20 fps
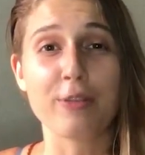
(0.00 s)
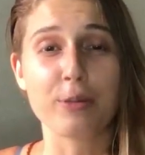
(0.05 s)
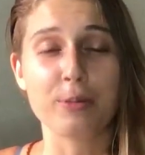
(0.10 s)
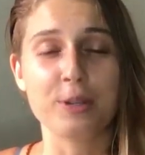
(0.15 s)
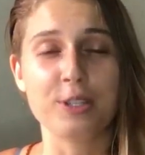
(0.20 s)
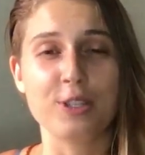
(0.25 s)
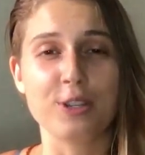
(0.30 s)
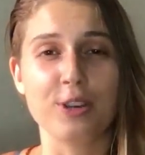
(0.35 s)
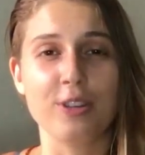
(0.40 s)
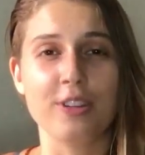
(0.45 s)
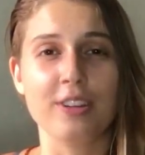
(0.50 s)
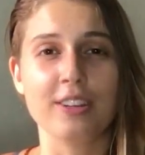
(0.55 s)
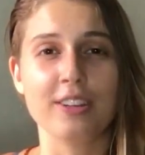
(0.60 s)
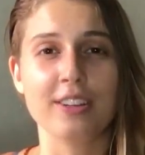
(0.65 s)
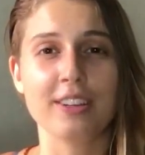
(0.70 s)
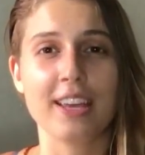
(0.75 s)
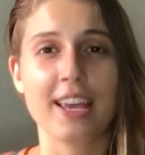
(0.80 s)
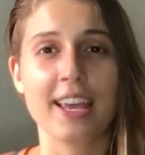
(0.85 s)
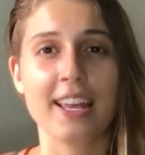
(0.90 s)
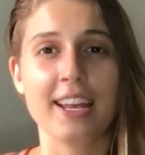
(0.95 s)
from each other.
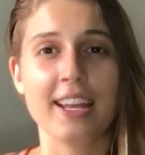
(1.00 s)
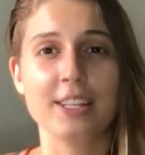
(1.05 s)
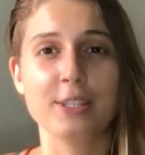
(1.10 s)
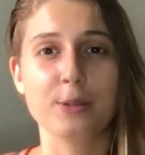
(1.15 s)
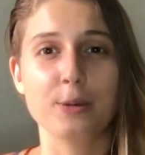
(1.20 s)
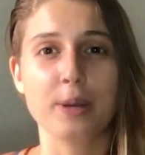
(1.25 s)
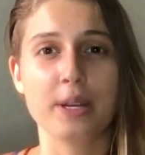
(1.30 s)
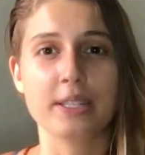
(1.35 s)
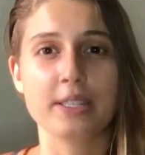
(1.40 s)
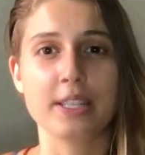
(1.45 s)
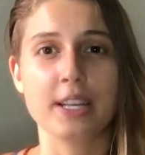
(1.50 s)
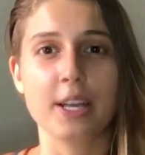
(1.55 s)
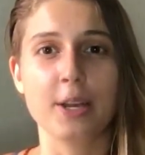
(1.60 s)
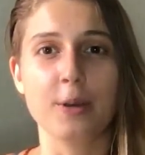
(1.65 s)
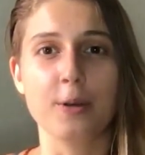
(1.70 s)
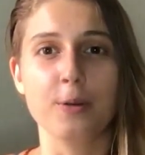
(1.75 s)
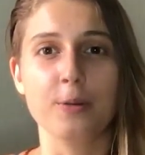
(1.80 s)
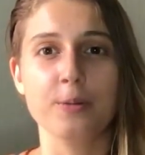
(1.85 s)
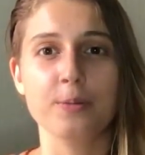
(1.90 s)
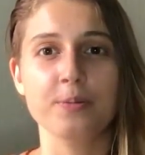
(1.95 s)
And as you
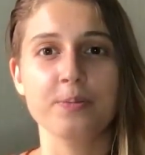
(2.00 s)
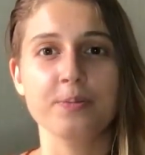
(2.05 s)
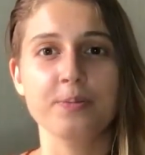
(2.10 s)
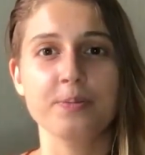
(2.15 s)
exhale,